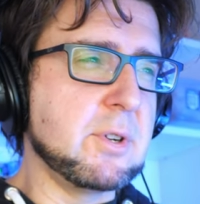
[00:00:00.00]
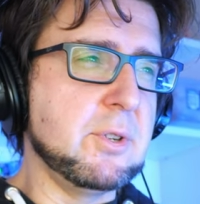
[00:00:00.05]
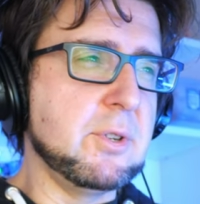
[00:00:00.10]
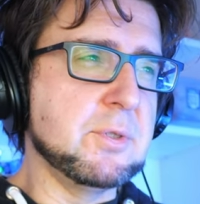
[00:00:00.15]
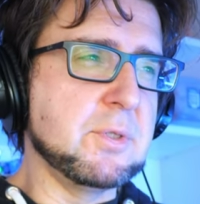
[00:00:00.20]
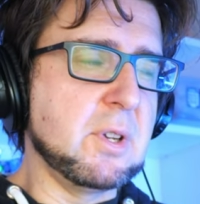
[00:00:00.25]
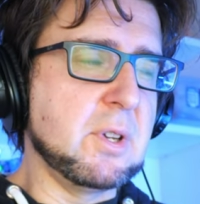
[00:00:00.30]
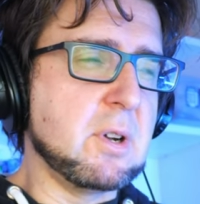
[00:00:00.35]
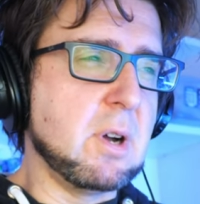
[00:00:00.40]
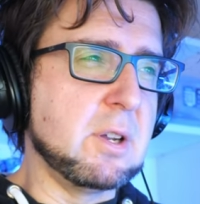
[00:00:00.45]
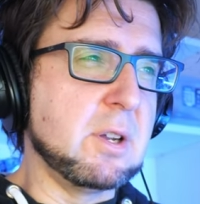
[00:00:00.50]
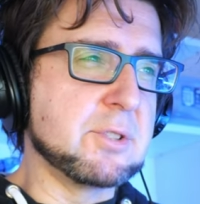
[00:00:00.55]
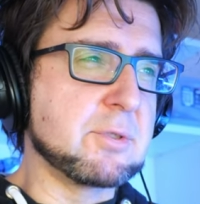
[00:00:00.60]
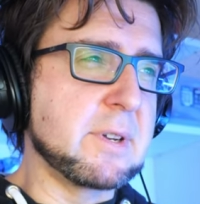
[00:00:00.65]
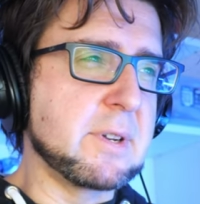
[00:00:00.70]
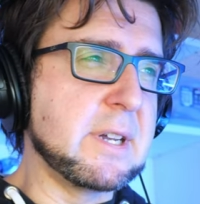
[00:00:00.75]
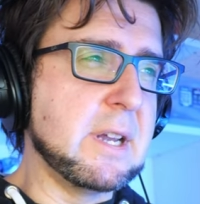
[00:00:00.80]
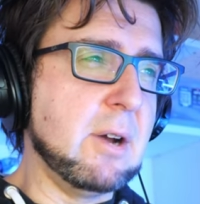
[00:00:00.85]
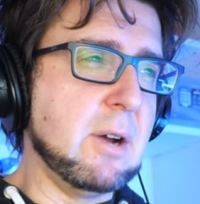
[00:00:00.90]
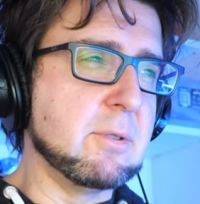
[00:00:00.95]
are using colors
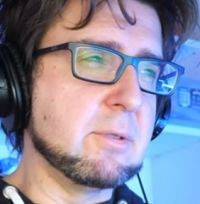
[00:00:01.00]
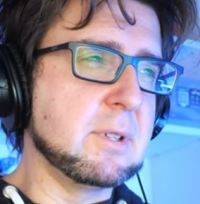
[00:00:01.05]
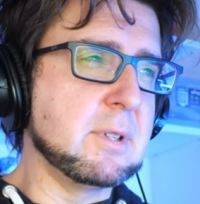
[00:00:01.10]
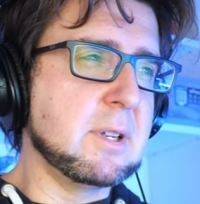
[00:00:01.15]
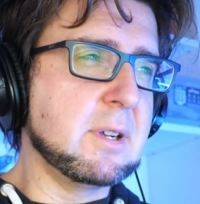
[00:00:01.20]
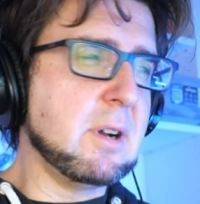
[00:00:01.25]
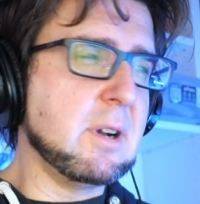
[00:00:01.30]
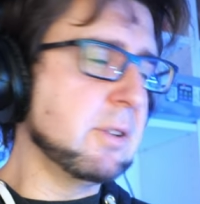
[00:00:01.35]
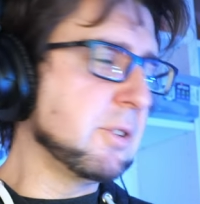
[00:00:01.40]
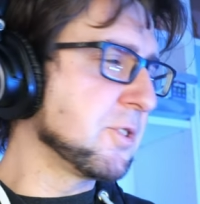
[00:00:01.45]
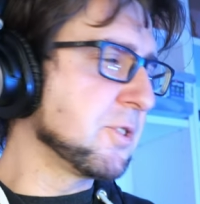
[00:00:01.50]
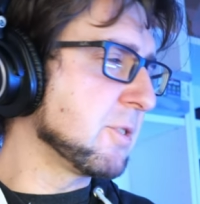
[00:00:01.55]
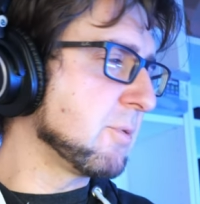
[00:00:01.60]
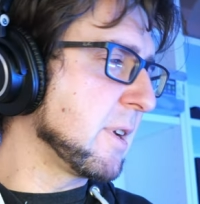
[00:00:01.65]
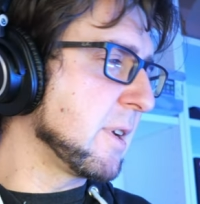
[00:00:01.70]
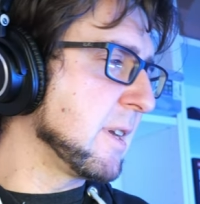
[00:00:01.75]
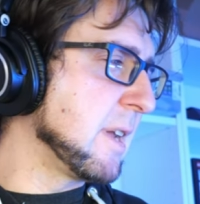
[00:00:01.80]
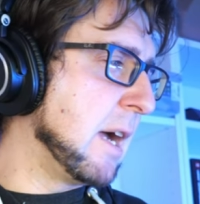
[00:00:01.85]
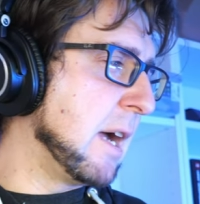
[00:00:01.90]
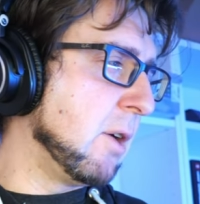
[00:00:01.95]
right now. The colors
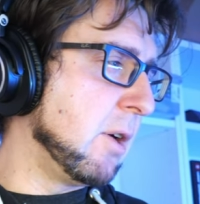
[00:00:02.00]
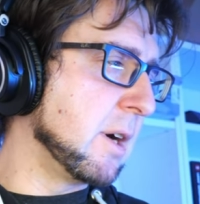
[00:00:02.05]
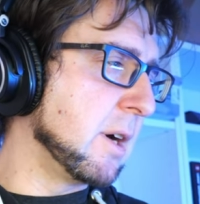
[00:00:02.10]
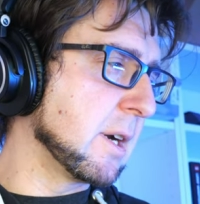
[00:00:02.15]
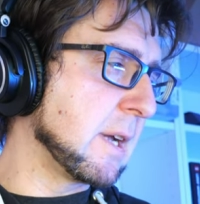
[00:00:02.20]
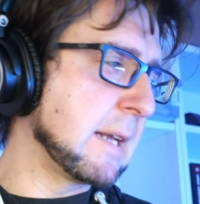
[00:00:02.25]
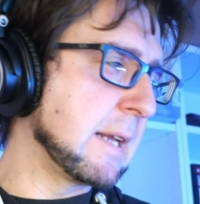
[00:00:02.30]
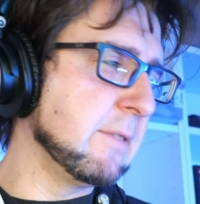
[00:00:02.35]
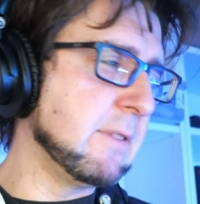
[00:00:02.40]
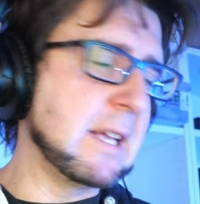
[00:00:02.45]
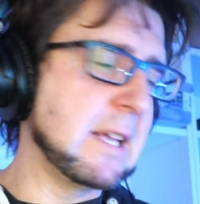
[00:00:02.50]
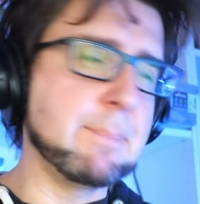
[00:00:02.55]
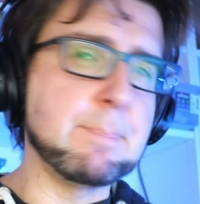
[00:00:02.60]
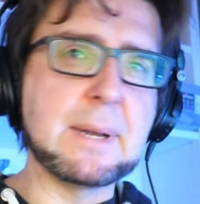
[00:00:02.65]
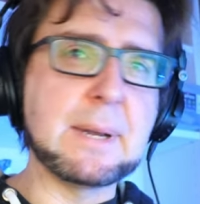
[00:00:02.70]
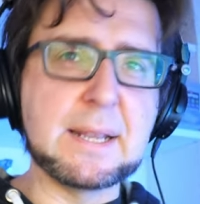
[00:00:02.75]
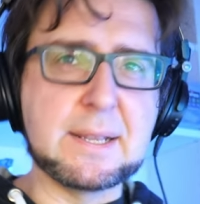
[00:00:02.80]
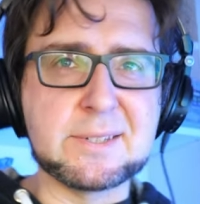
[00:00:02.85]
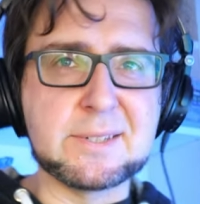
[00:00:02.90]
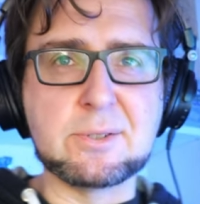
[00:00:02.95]
right now are kind of
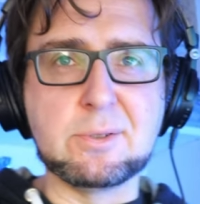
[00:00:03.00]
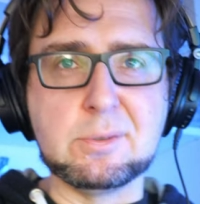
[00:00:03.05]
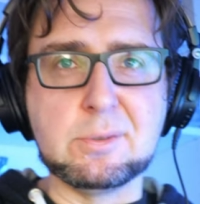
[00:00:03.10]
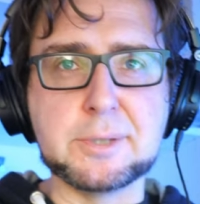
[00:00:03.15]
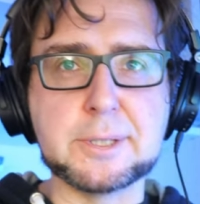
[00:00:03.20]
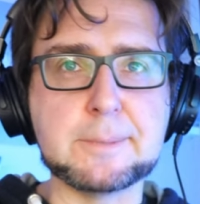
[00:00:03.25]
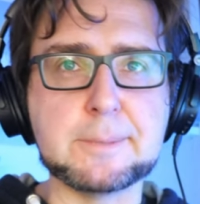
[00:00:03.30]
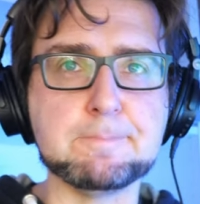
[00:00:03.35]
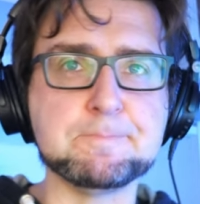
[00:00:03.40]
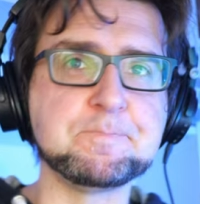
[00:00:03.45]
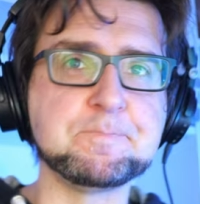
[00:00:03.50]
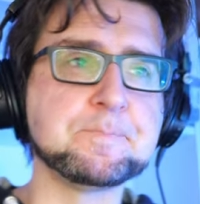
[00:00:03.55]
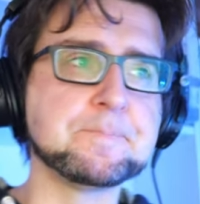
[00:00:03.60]
like placeholder.